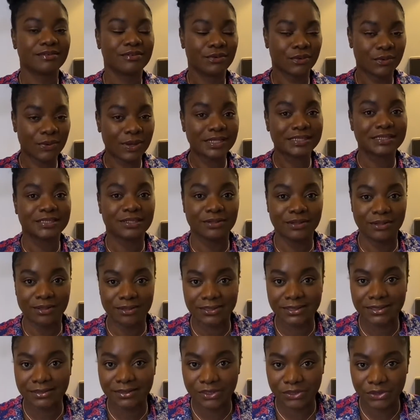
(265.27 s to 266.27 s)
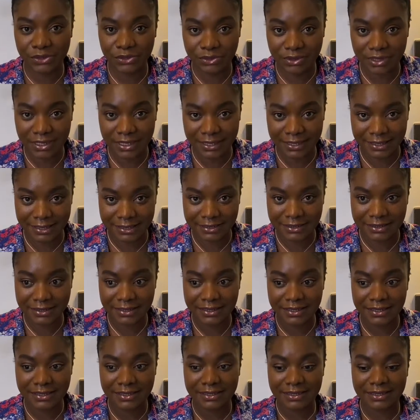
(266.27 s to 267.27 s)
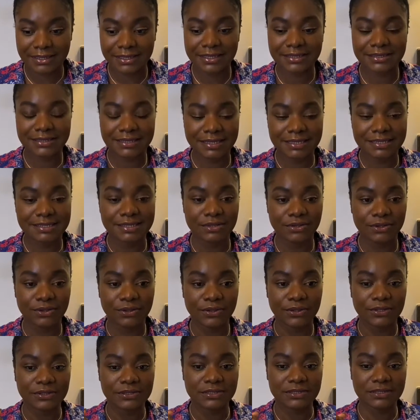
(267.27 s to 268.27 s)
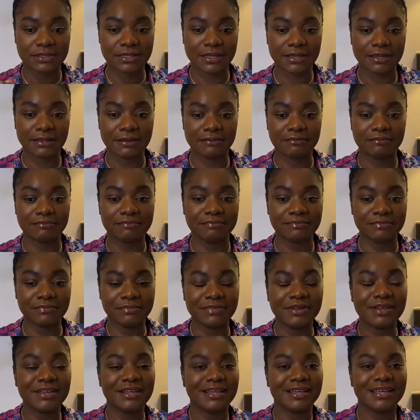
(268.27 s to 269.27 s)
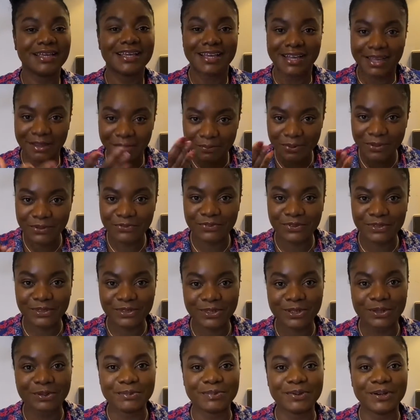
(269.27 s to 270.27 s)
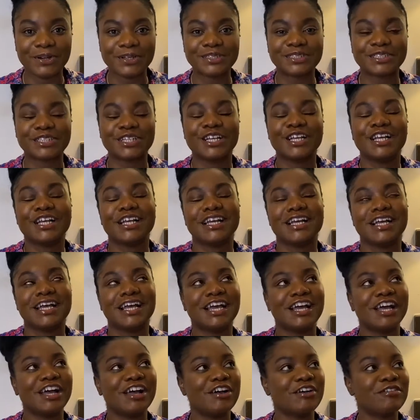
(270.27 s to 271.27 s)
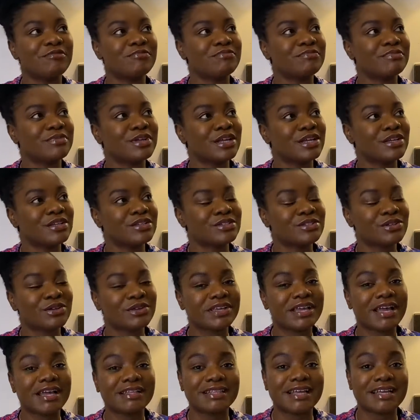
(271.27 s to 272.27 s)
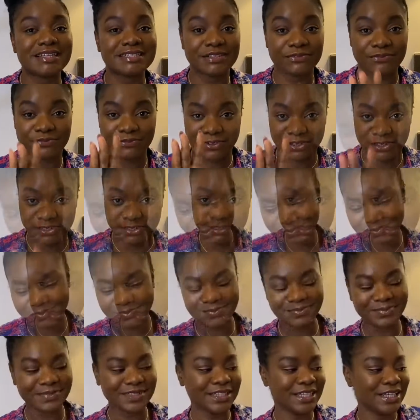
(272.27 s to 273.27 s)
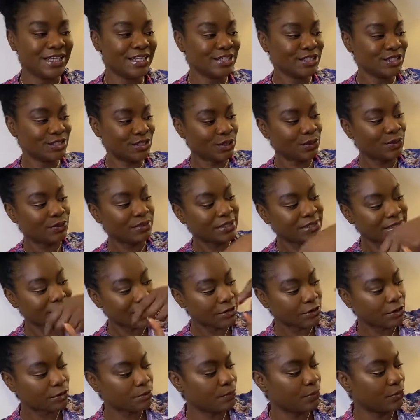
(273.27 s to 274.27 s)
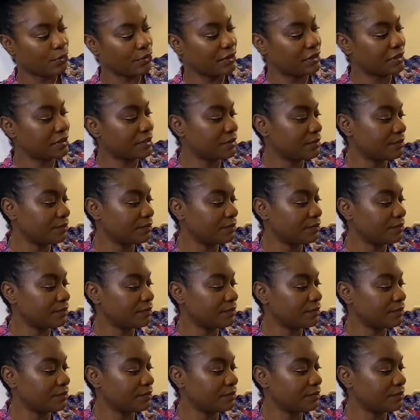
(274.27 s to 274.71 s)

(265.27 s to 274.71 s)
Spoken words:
quite a lot in the UK. It is a lot. It can be for so much. So yeah, that's the first thing. So the second point.